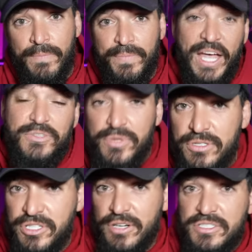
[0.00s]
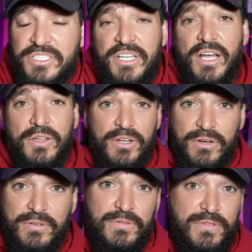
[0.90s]
that's where you start to see a
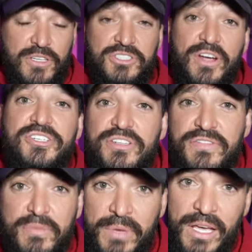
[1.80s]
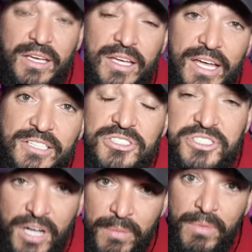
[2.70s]
little frustration from me in
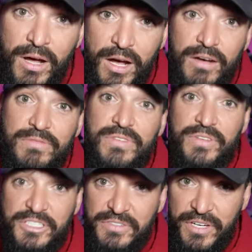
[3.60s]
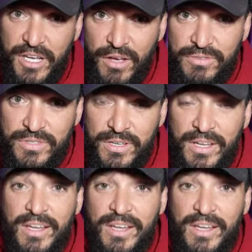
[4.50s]
some of these videos.